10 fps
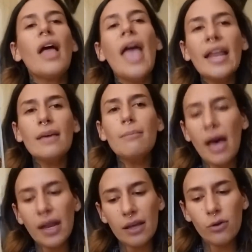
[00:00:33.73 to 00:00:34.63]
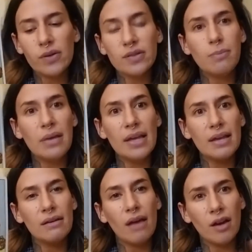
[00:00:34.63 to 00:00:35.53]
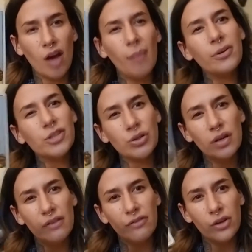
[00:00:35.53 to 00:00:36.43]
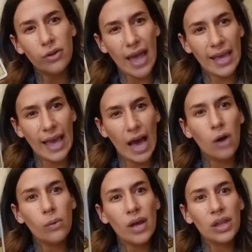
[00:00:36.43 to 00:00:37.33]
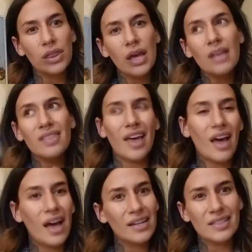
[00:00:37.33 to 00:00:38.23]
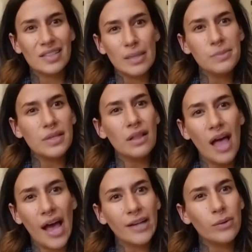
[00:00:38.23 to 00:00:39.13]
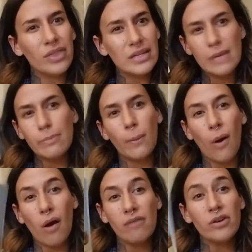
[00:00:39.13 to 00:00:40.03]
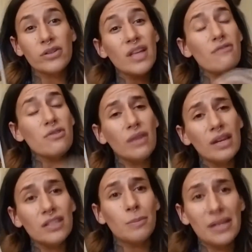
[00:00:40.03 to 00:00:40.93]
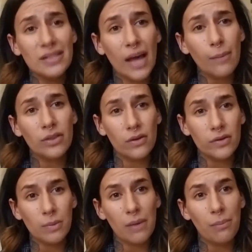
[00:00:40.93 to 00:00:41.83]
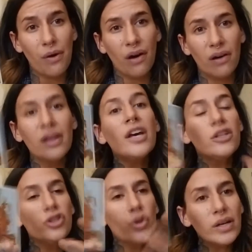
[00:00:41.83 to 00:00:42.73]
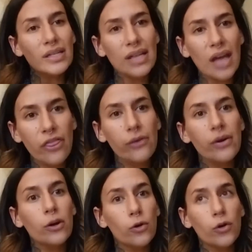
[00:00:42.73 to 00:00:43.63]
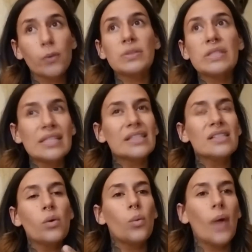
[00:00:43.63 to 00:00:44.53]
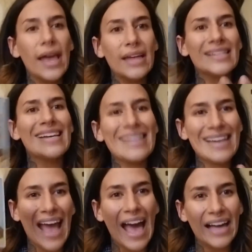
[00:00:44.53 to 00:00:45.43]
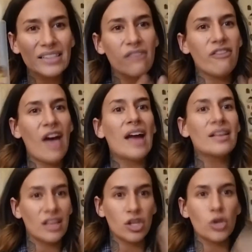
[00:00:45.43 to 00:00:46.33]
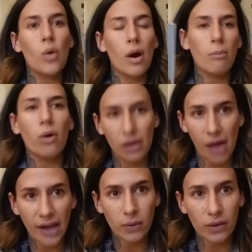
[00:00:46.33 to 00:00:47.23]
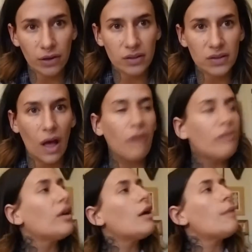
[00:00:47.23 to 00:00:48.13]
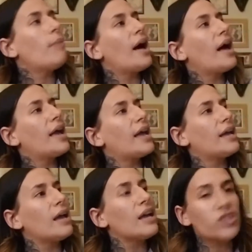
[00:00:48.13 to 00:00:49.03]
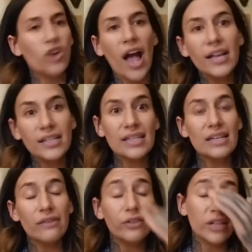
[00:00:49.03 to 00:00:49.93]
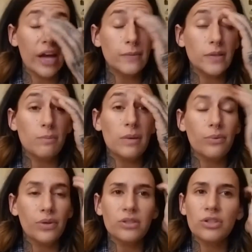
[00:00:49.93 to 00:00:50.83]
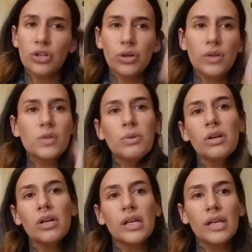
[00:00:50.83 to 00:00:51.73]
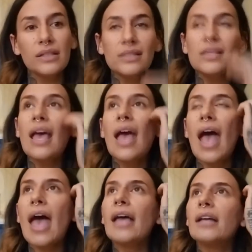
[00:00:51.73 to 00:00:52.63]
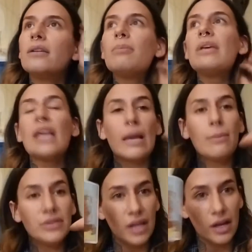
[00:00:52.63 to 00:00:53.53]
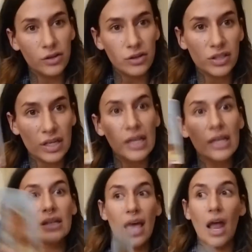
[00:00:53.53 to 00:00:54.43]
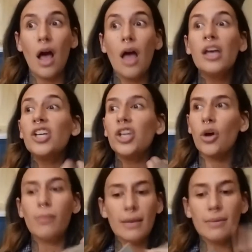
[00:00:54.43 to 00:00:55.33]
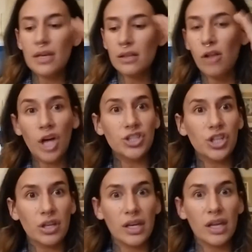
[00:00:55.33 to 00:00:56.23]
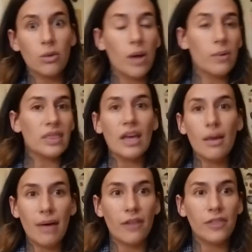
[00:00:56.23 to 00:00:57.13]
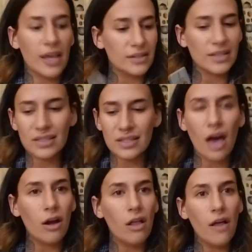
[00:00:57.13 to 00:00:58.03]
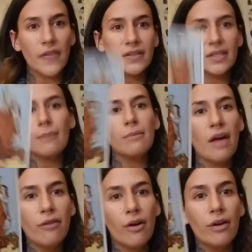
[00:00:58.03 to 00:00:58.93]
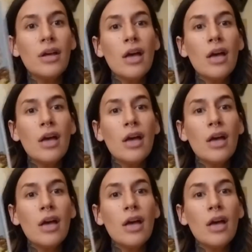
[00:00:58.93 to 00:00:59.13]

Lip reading: Anybody who has been an opportunity for you to hang out with that kind of seems aligned with a deeper part of yourself, you need to spend time with those people. Joining together in groups, this is a way to enact the fact that you are more aligned with yourself by attracting different types of people into your experience and being able to understand that, you know, maybe logically in the way we think about things, it's not all on the same level,